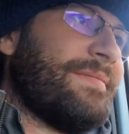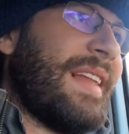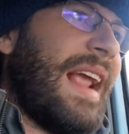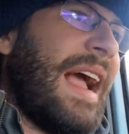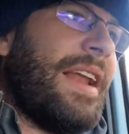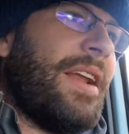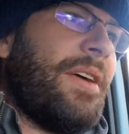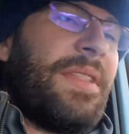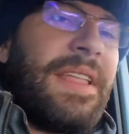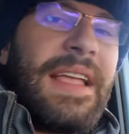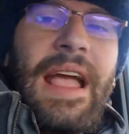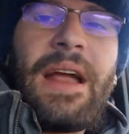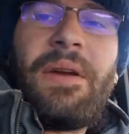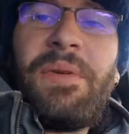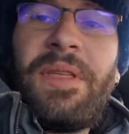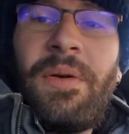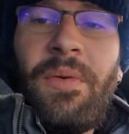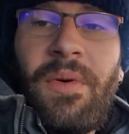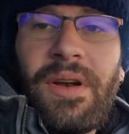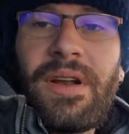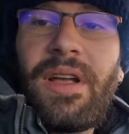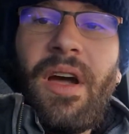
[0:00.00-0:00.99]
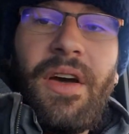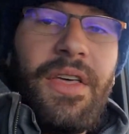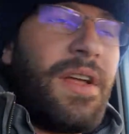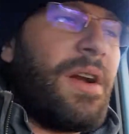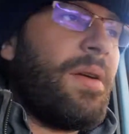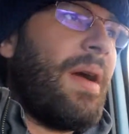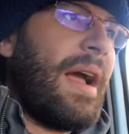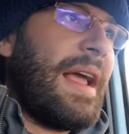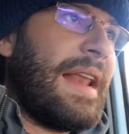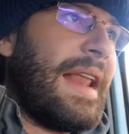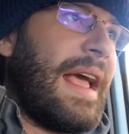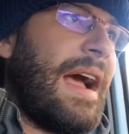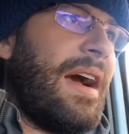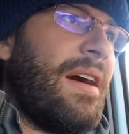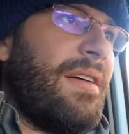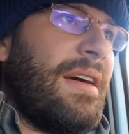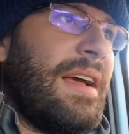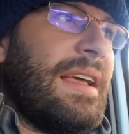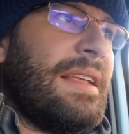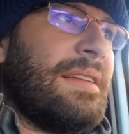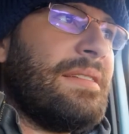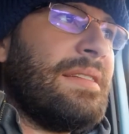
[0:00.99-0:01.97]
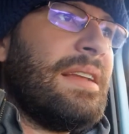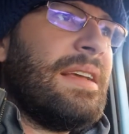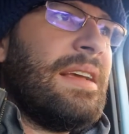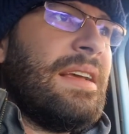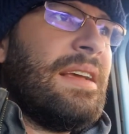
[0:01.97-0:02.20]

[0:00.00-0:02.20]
I don't think I really want to go there right now. And